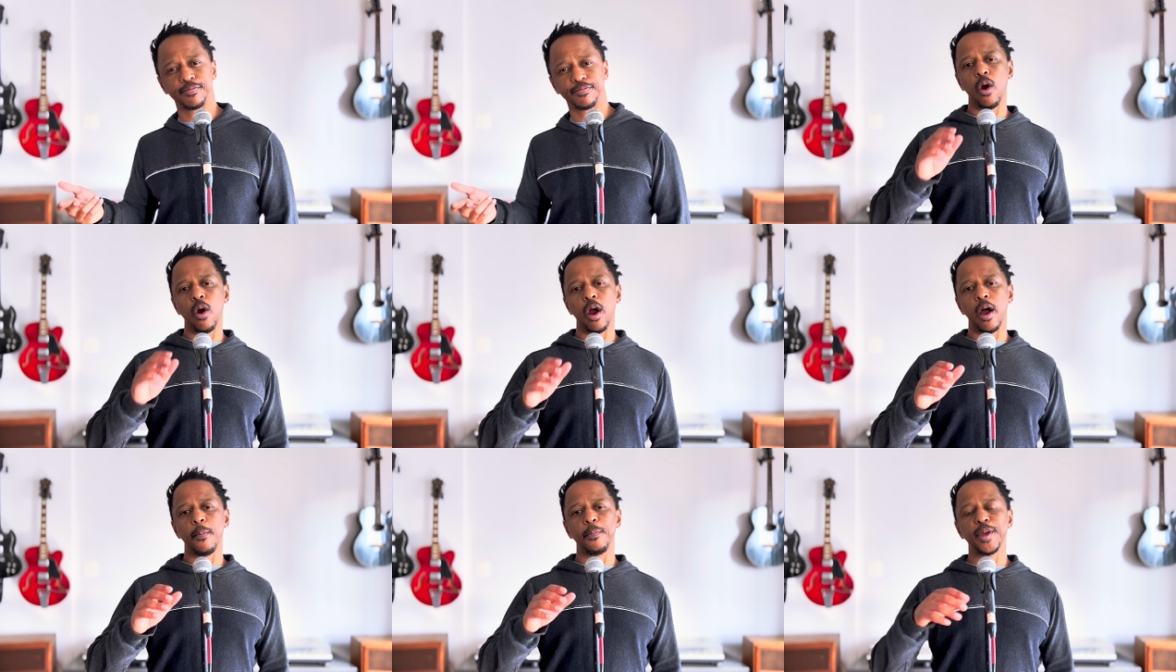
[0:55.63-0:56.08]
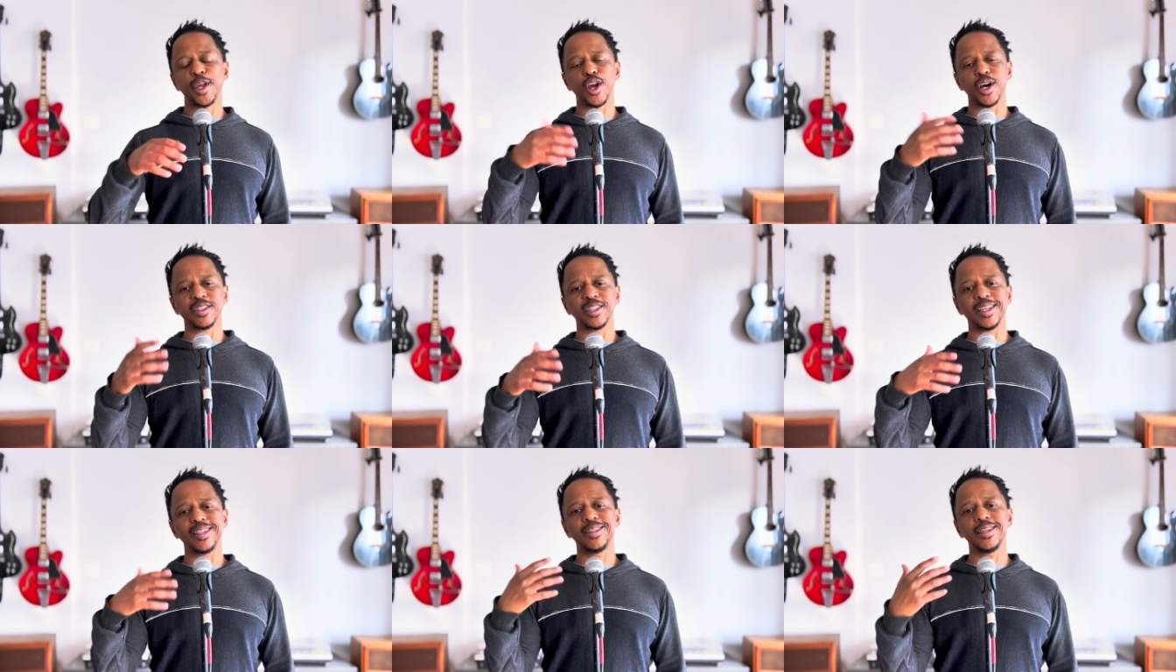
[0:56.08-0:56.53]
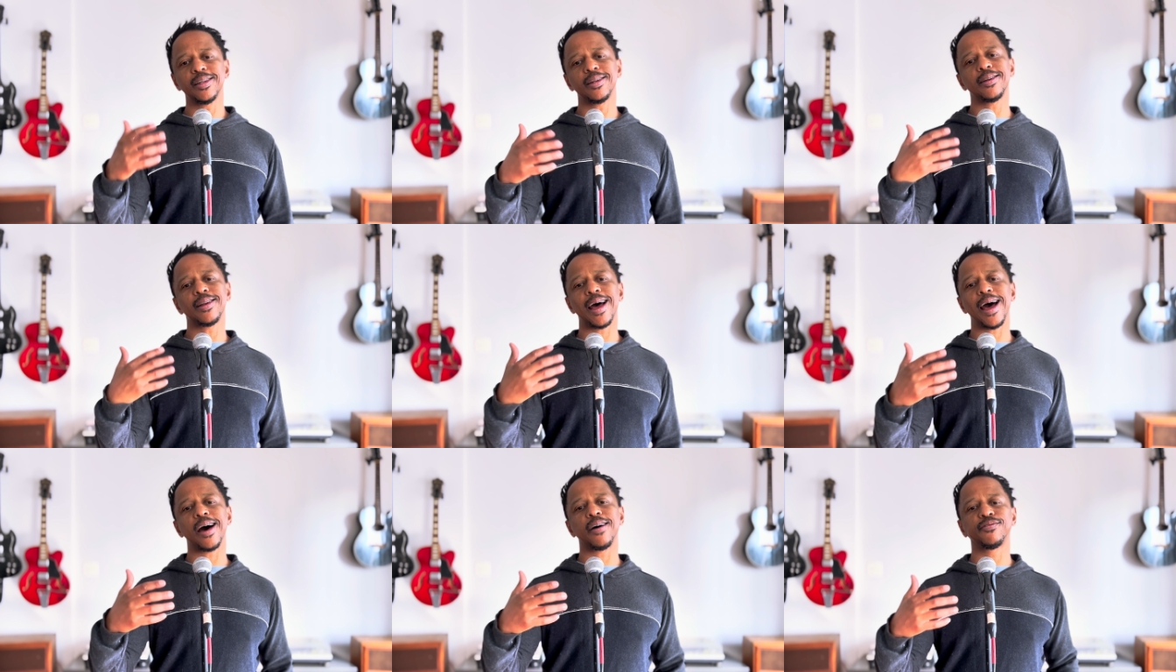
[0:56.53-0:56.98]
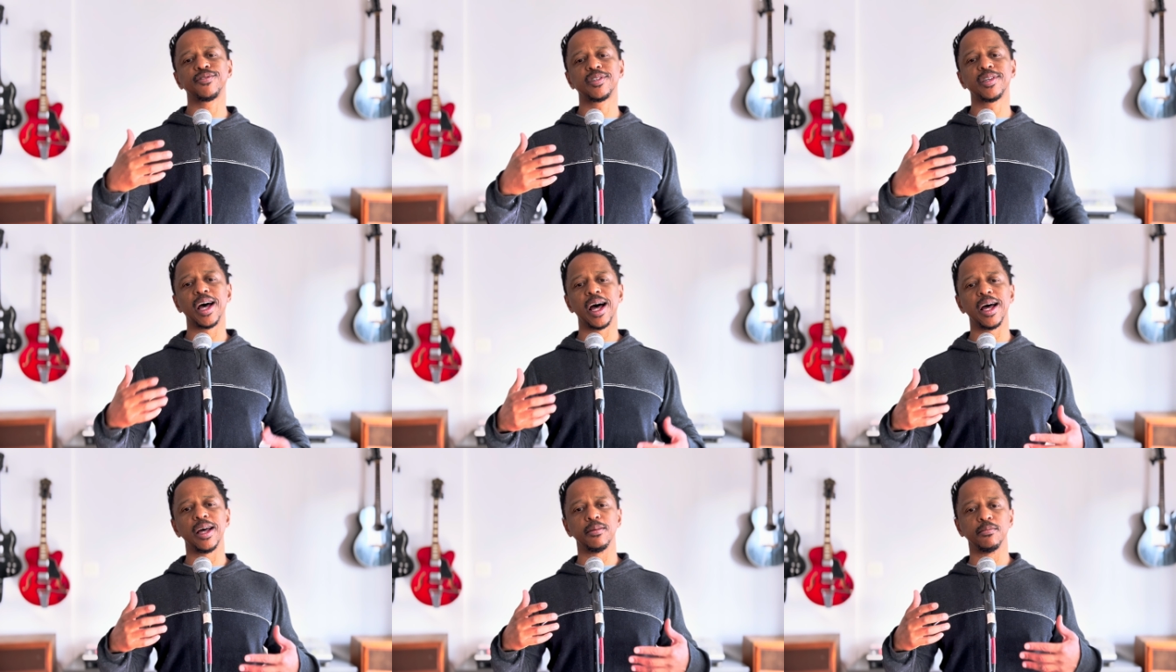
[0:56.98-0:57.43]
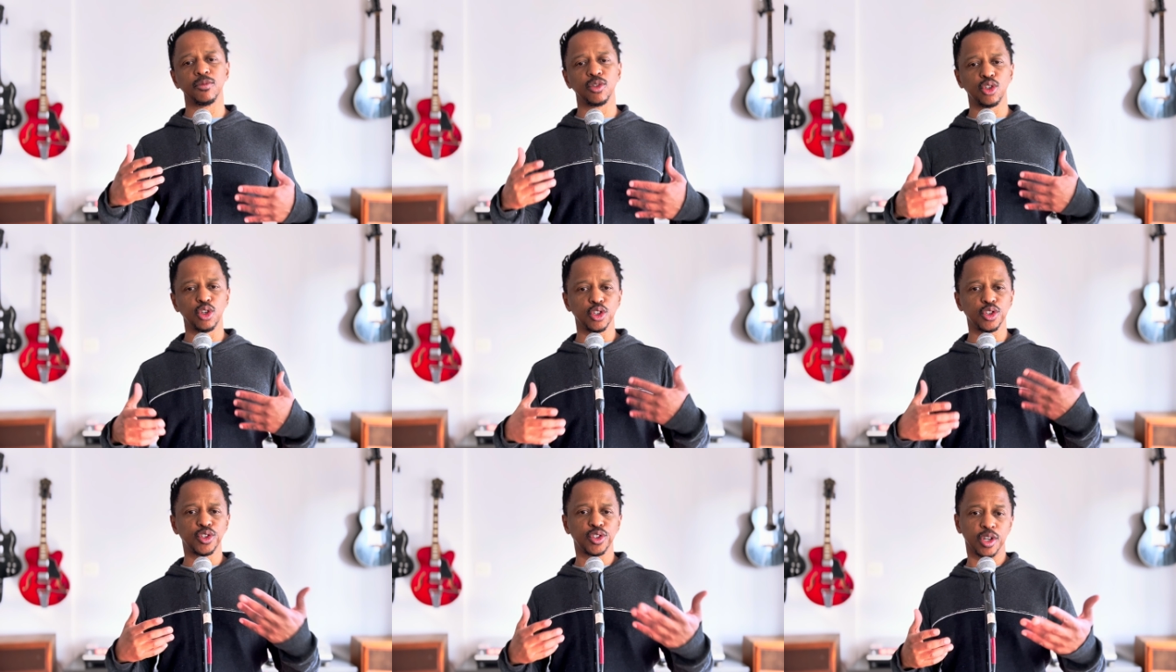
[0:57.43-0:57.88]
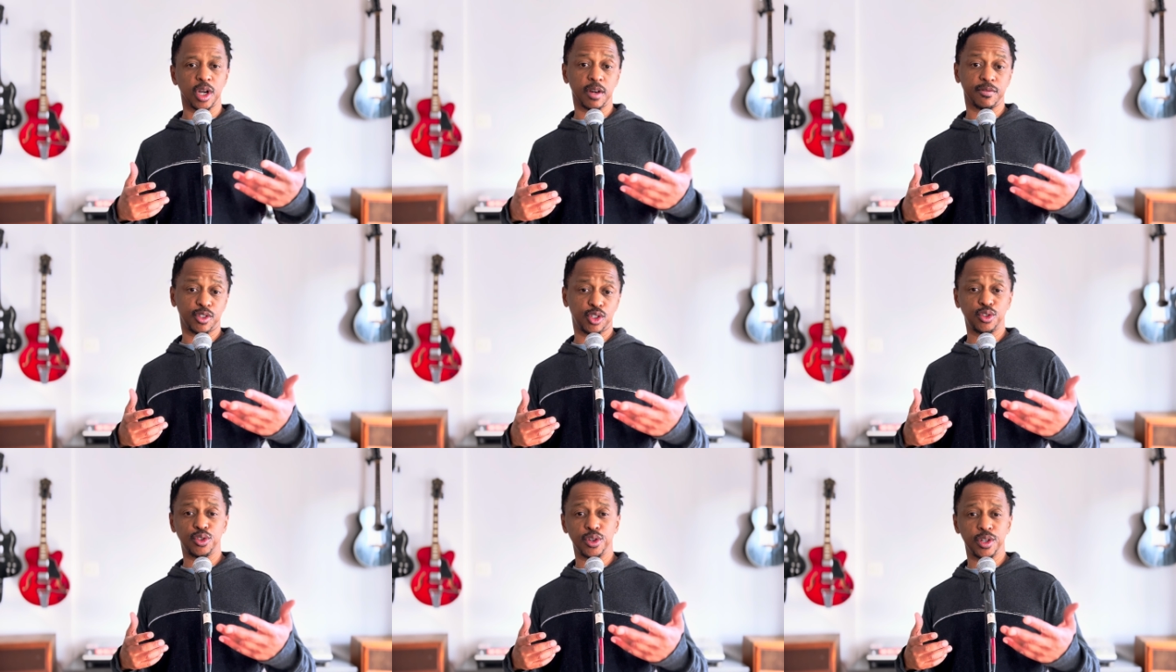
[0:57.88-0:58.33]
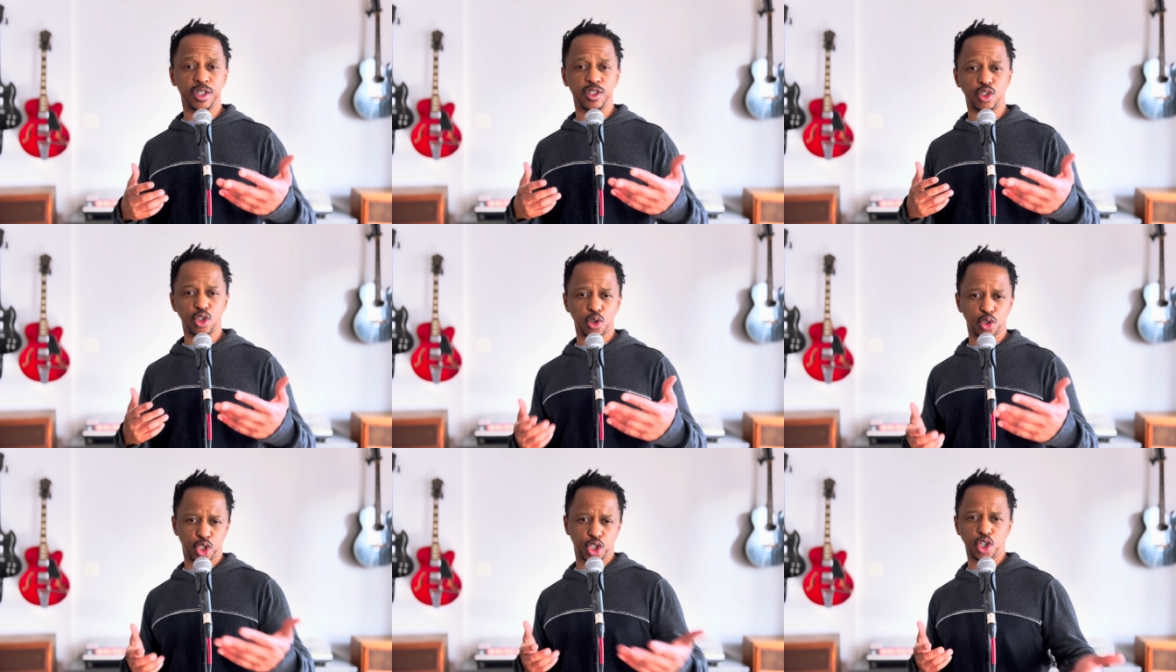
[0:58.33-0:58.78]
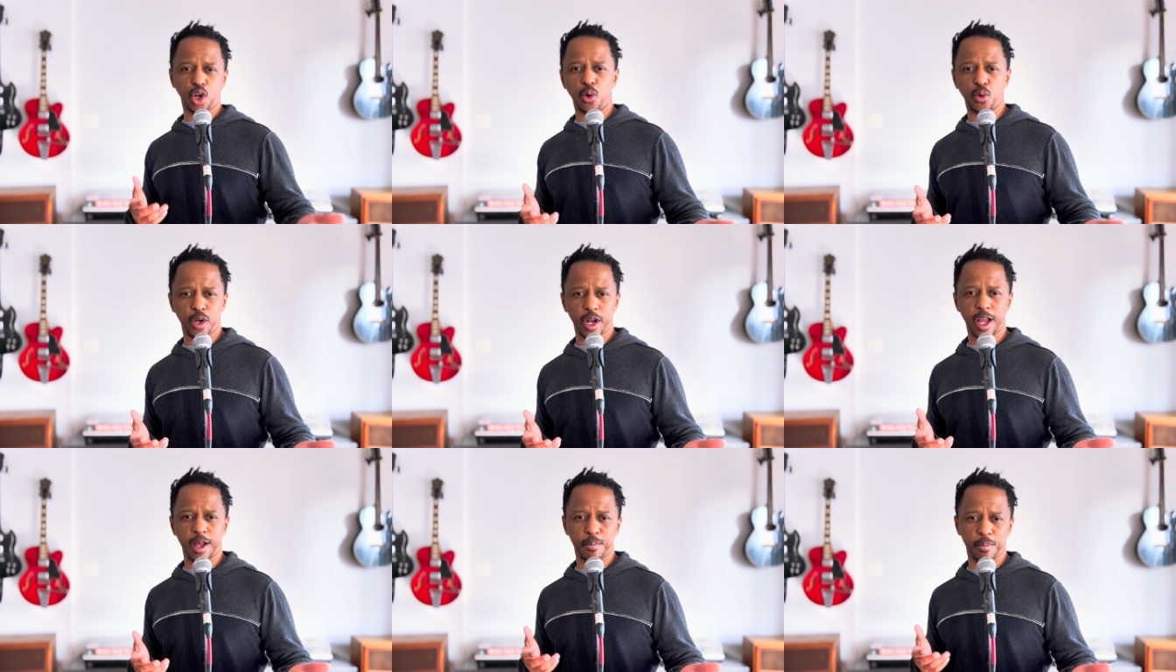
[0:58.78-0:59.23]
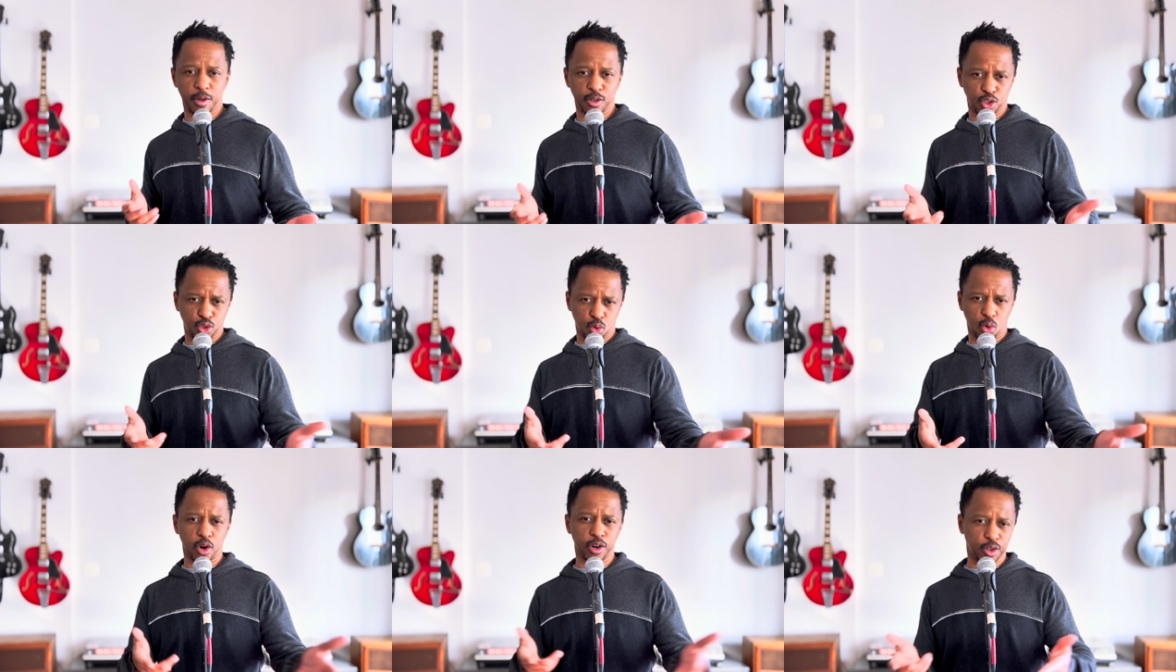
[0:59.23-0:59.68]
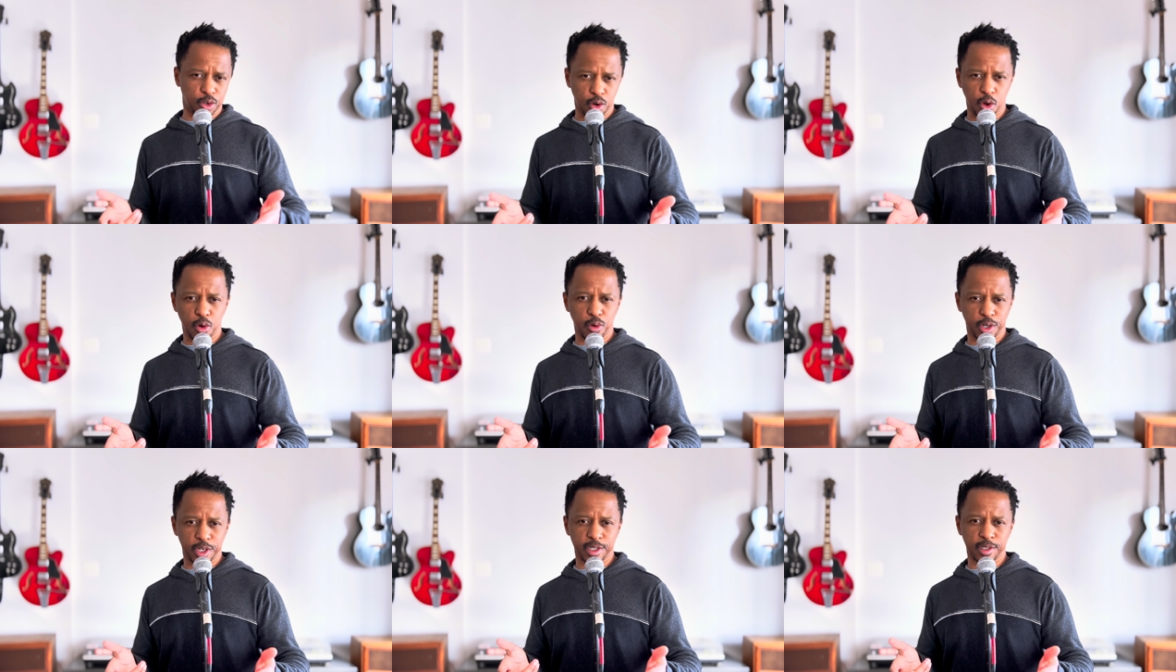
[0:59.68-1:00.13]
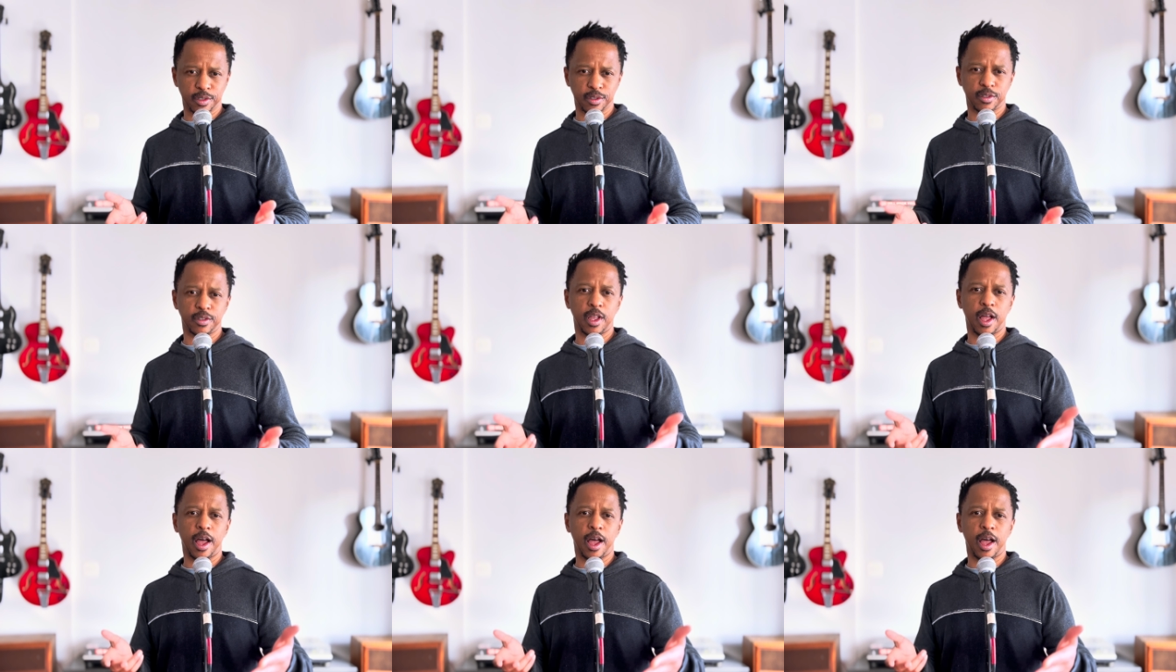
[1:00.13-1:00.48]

Right? Because I didn't have time to serve students who showed up on short notice,